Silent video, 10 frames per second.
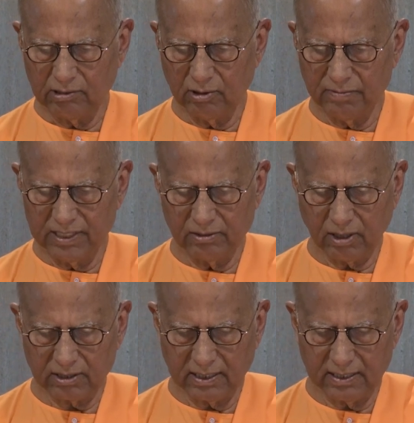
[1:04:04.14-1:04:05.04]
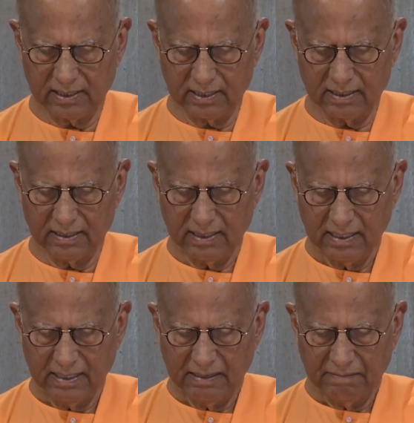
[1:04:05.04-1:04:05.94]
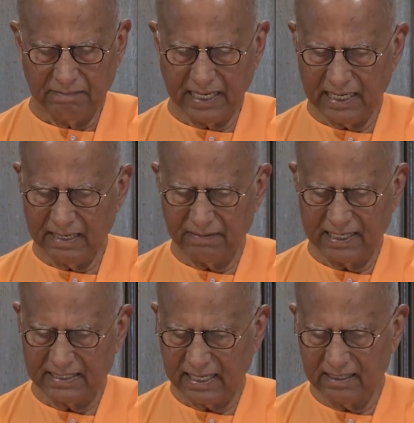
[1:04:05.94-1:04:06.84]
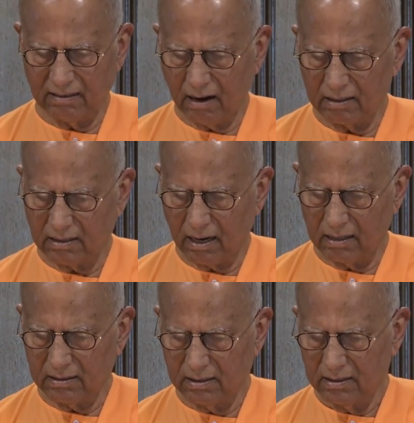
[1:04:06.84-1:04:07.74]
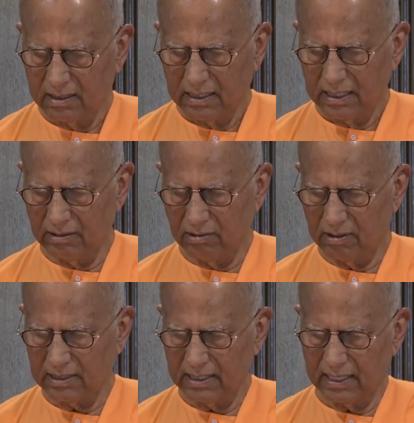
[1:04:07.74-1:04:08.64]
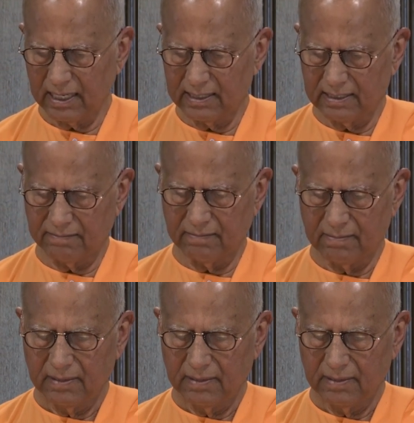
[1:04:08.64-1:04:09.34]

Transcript: you will be intoxicated. Merely by saying God, God, you will not realize Him.